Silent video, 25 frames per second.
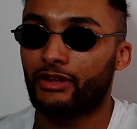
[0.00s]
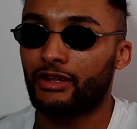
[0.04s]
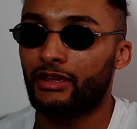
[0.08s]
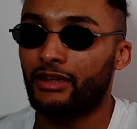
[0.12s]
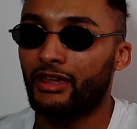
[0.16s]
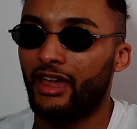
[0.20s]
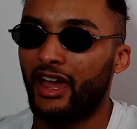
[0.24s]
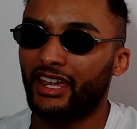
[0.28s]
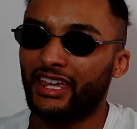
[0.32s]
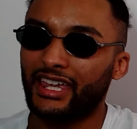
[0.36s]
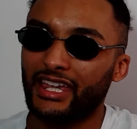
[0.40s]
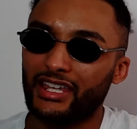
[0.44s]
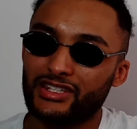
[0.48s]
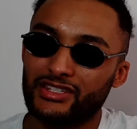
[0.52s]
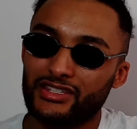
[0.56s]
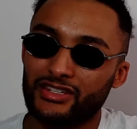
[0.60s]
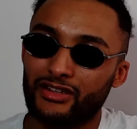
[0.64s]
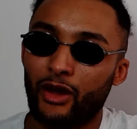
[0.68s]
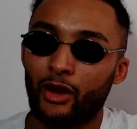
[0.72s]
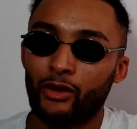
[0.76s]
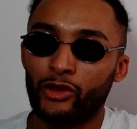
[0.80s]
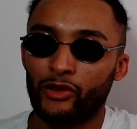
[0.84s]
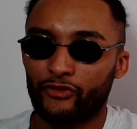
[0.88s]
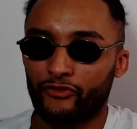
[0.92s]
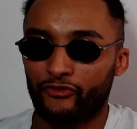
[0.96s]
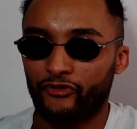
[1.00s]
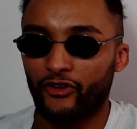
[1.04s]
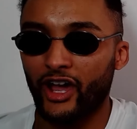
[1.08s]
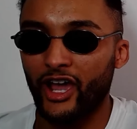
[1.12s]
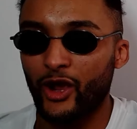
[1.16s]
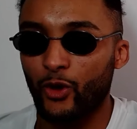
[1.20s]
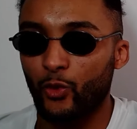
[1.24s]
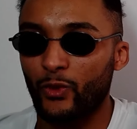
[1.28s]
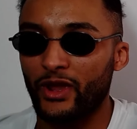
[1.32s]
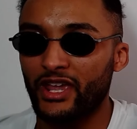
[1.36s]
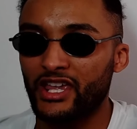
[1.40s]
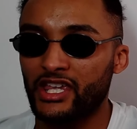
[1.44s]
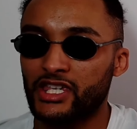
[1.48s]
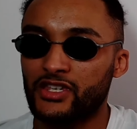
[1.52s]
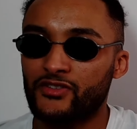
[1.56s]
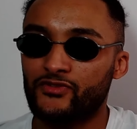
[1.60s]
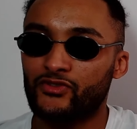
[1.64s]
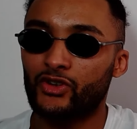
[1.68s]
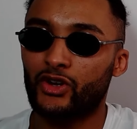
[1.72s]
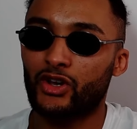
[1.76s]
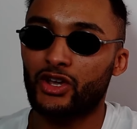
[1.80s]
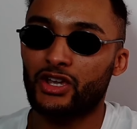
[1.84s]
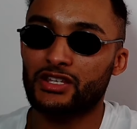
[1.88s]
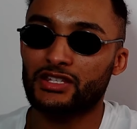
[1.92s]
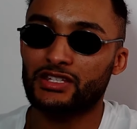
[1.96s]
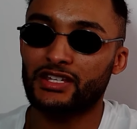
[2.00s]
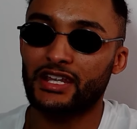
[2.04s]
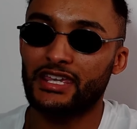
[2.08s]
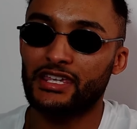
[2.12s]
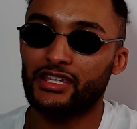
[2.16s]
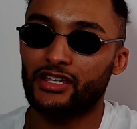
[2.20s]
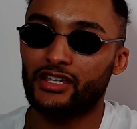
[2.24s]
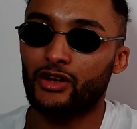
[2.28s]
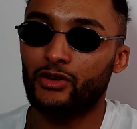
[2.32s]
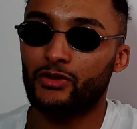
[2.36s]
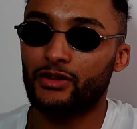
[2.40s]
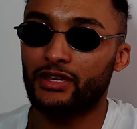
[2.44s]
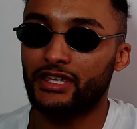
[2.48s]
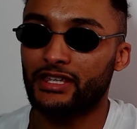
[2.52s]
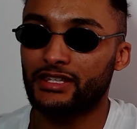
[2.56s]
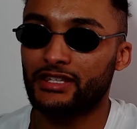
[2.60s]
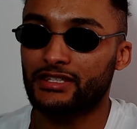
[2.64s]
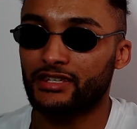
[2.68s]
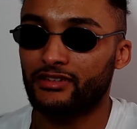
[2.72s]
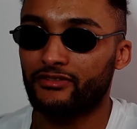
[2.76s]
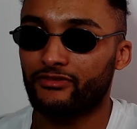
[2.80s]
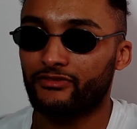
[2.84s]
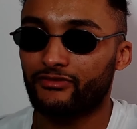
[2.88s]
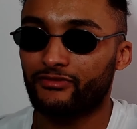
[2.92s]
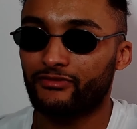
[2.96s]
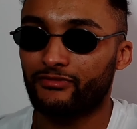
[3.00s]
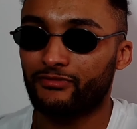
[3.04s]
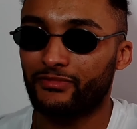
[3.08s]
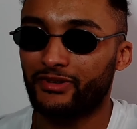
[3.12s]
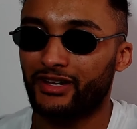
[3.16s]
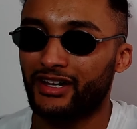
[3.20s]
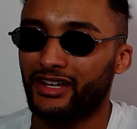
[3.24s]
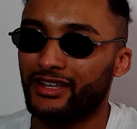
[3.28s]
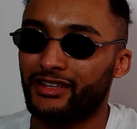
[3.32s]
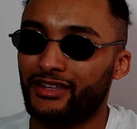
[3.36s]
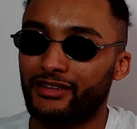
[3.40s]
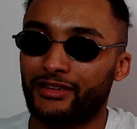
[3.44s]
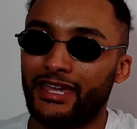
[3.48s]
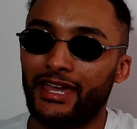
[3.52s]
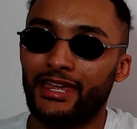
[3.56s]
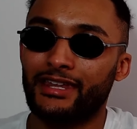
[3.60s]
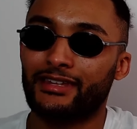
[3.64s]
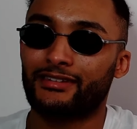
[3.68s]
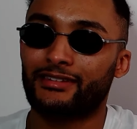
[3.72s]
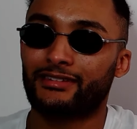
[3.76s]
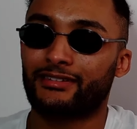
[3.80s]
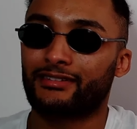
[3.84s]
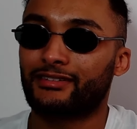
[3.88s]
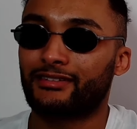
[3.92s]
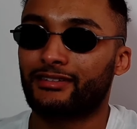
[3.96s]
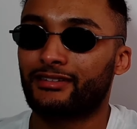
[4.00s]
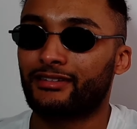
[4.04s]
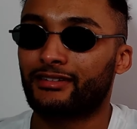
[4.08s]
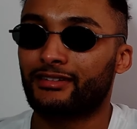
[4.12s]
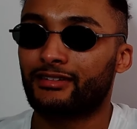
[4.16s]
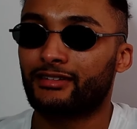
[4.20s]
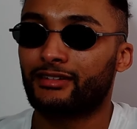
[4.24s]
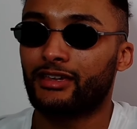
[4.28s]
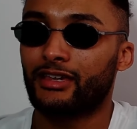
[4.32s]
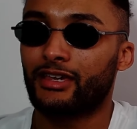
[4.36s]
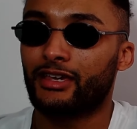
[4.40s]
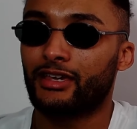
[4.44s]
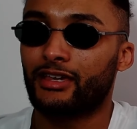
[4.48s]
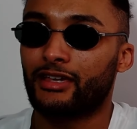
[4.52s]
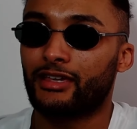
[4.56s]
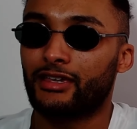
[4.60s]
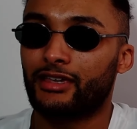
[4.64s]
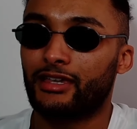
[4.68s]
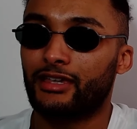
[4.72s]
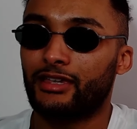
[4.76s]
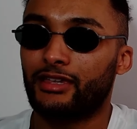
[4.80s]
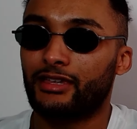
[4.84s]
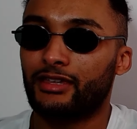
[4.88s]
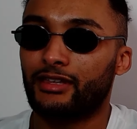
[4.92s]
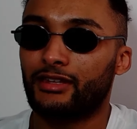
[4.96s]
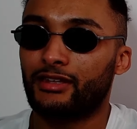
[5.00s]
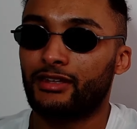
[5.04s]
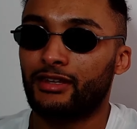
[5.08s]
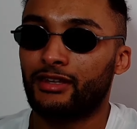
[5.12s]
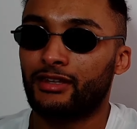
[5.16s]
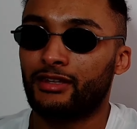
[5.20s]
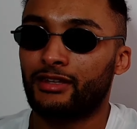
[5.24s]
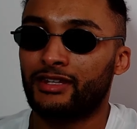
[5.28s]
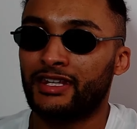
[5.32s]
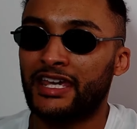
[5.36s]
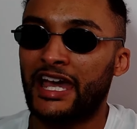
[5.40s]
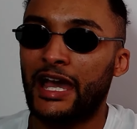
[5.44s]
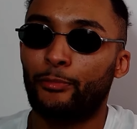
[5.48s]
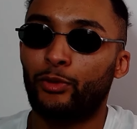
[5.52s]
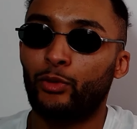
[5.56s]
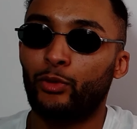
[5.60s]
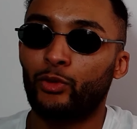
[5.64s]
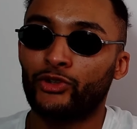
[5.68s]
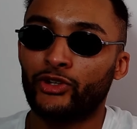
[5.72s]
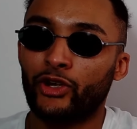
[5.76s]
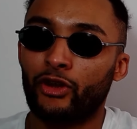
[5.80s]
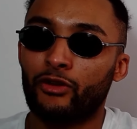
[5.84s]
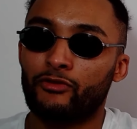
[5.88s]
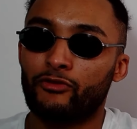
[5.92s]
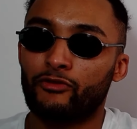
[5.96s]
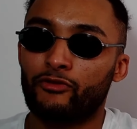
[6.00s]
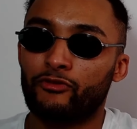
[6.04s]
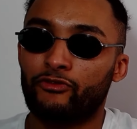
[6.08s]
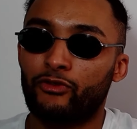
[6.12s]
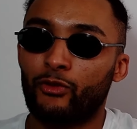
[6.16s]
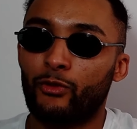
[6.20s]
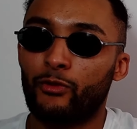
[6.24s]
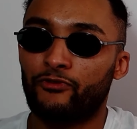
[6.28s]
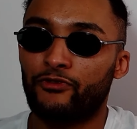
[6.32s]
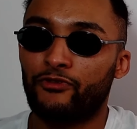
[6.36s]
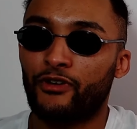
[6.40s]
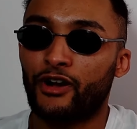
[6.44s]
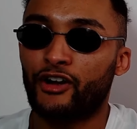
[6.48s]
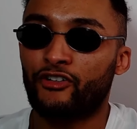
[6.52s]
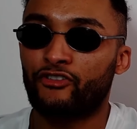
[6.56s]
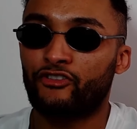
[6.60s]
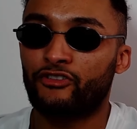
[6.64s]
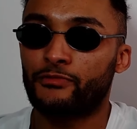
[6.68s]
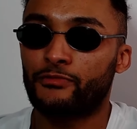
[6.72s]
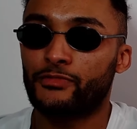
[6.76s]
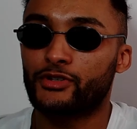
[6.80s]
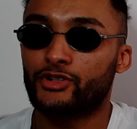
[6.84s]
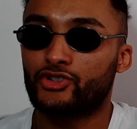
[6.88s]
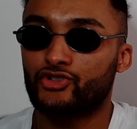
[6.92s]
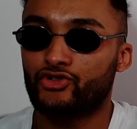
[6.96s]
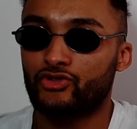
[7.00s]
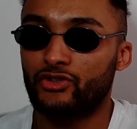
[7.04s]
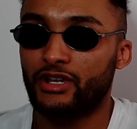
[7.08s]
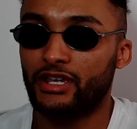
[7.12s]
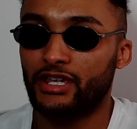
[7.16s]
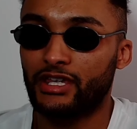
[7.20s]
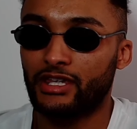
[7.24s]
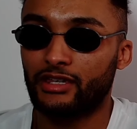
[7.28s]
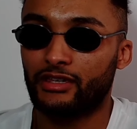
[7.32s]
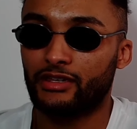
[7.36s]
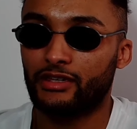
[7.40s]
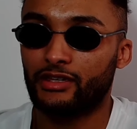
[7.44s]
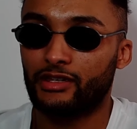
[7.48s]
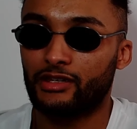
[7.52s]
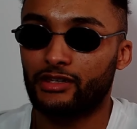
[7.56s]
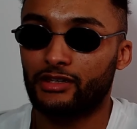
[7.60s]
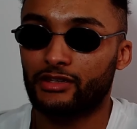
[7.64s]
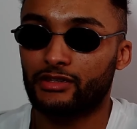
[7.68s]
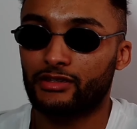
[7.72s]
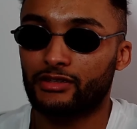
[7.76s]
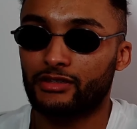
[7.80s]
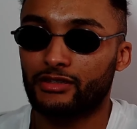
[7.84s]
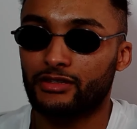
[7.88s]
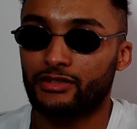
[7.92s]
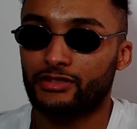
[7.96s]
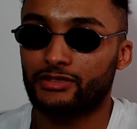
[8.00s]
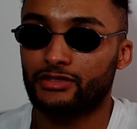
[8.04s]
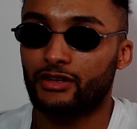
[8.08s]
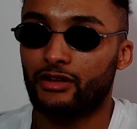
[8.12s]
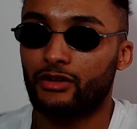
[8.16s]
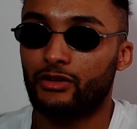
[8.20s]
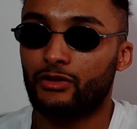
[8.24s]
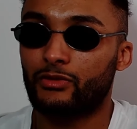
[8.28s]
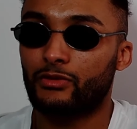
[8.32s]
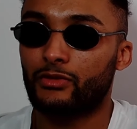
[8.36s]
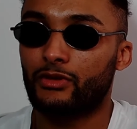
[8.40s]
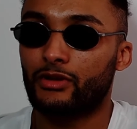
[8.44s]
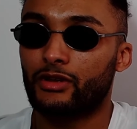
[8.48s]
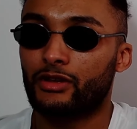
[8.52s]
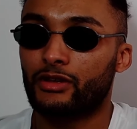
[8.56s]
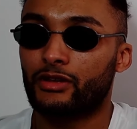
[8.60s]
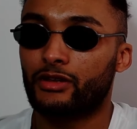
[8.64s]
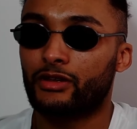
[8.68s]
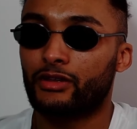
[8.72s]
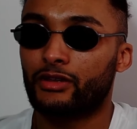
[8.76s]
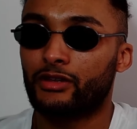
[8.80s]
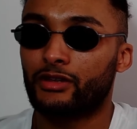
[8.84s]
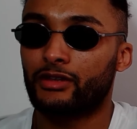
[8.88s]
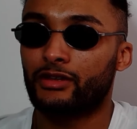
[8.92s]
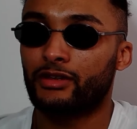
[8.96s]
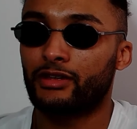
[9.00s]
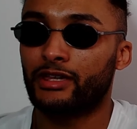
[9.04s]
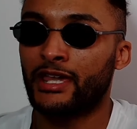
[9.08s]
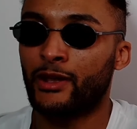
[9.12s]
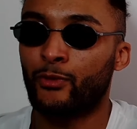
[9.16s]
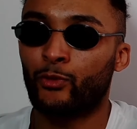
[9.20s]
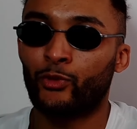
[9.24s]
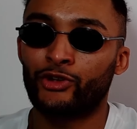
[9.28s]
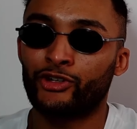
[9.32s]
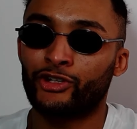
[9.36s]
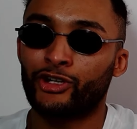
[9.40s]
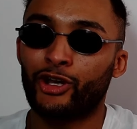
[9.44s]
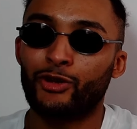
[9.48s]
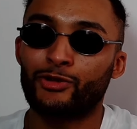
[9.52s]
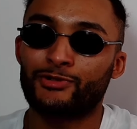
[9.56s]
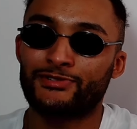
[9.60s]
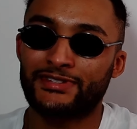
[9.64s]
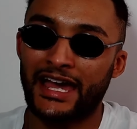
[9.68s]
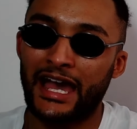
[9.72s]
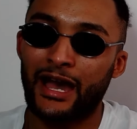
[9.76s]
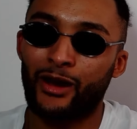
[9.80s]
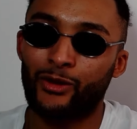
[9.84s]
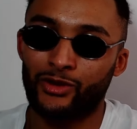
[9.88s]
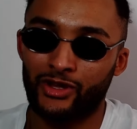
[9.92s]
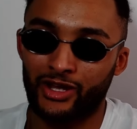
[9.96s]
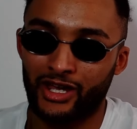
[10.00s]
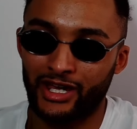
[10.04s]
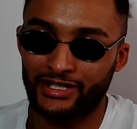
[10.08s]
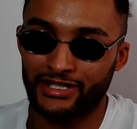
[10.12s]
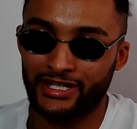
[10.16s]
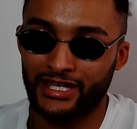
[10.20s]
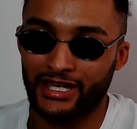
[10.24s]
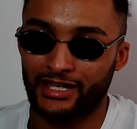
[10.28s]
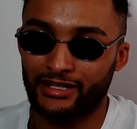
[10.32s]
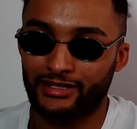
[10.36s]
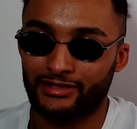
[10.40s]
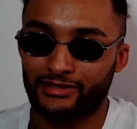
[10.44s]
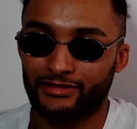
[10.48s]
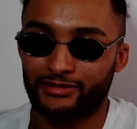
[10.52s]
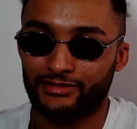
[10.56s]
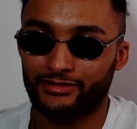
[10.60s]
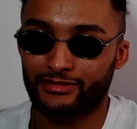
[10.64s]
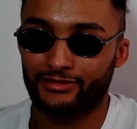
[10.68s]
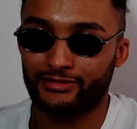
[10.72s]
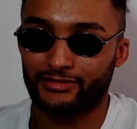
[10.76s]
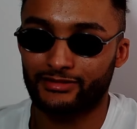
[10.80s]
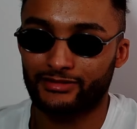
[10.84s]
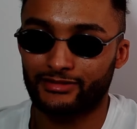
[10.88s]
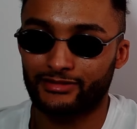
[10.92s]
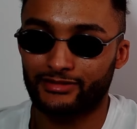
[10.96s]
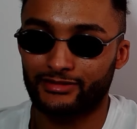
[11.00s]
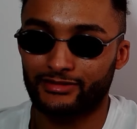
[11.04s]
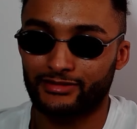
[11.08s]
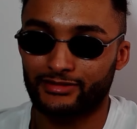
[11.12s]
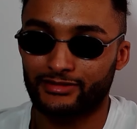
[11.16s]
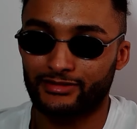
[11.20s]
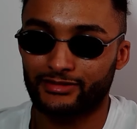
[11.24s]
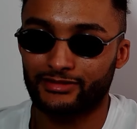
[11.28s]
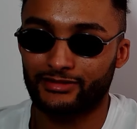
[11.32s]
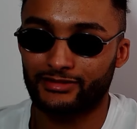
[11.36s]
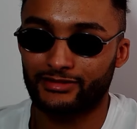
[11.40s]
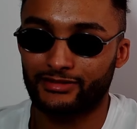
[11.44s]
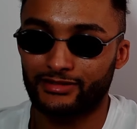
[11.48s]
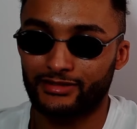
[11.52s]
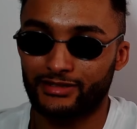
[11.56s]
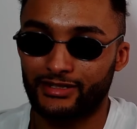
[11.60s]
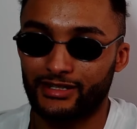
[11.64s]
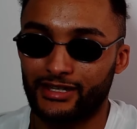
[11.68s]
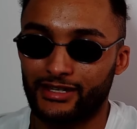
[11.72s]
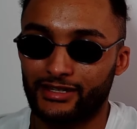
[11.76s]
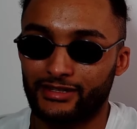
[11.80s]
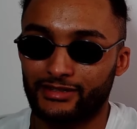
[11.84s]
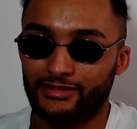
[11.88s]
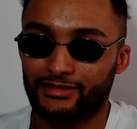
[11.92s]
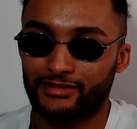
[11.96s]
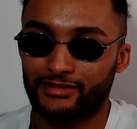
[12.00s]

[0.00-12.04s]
I guess on fight weeks you've got to stay cohesive, but again, the apple don't fall far from the tree, so it wouldn't go down like that. Yeah?